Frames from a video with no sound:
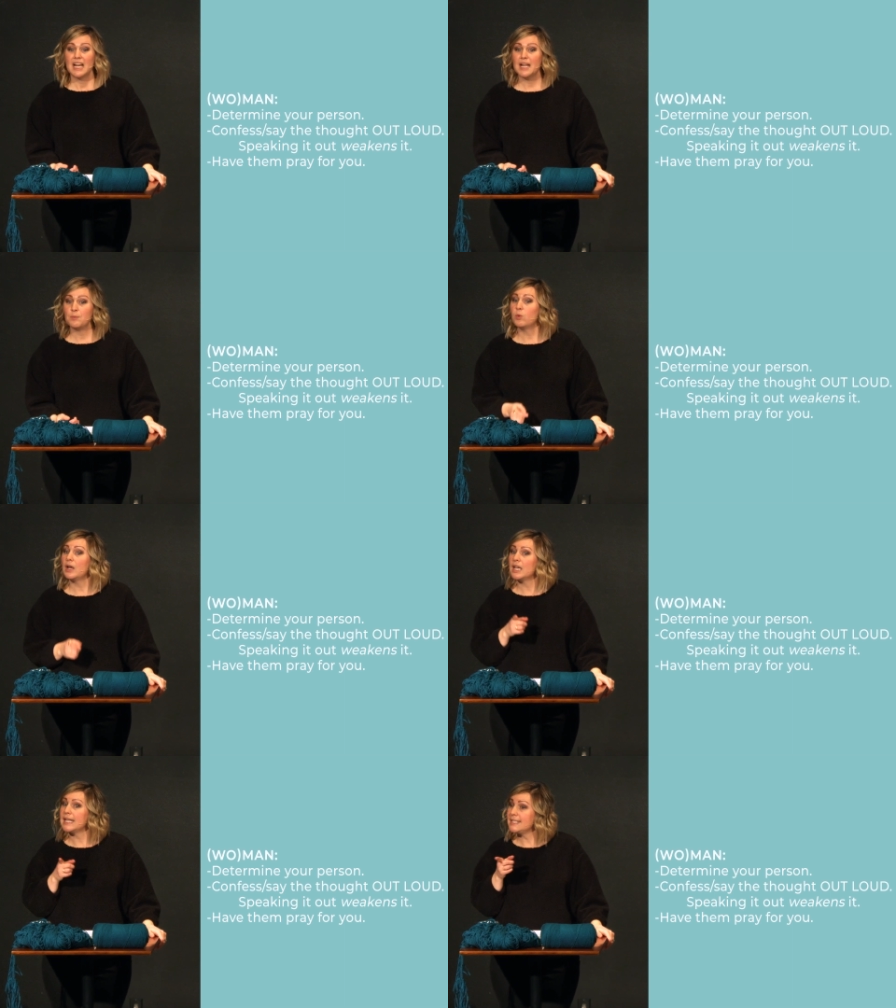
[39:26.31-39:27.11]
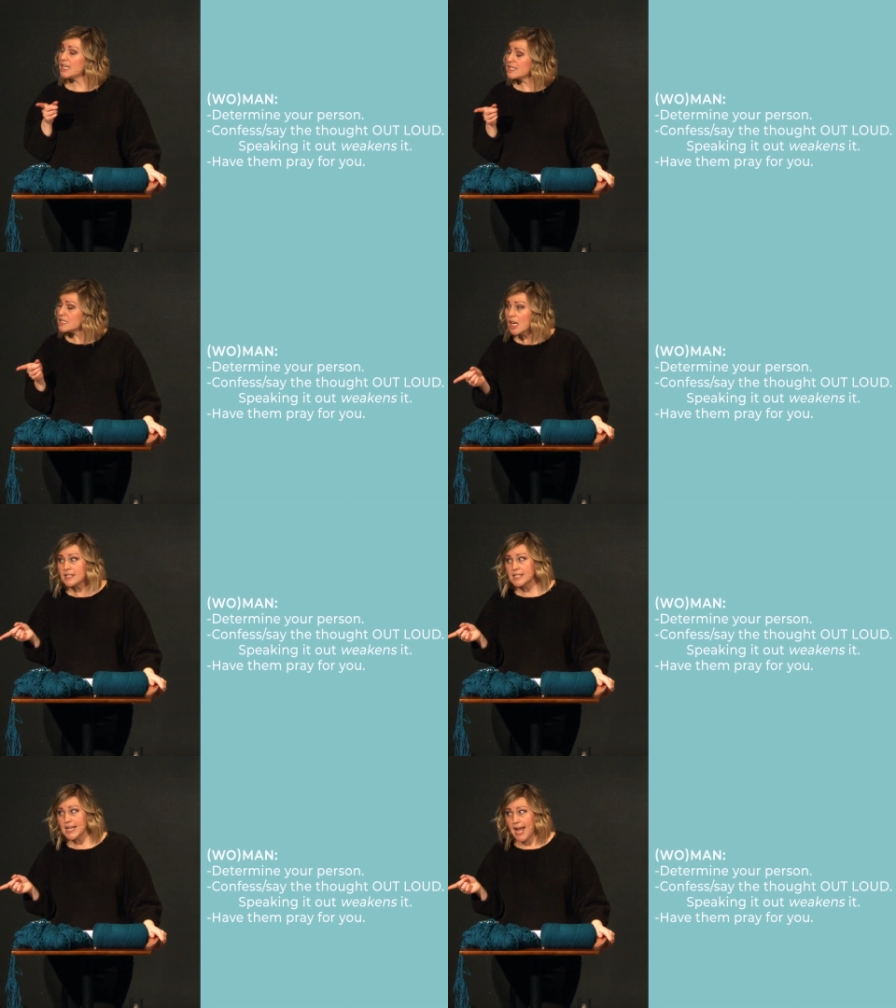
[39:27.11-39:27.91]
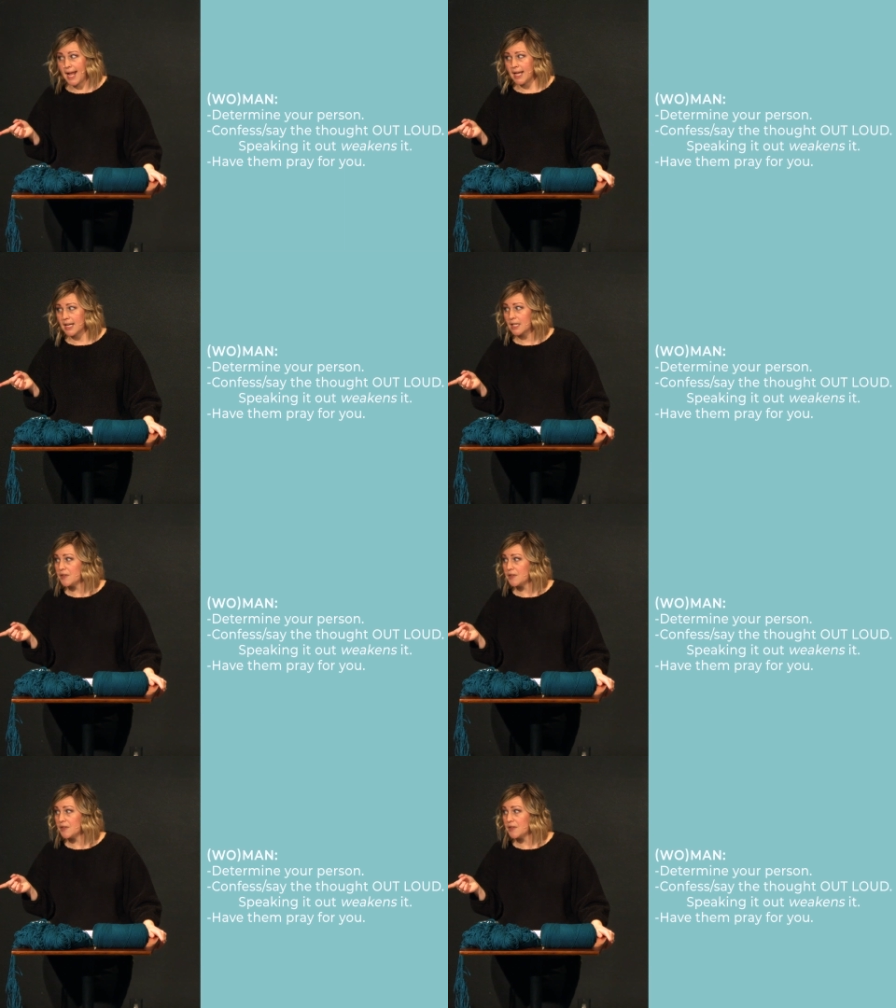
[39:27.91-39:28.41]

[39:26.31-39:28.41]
It, what, it does not say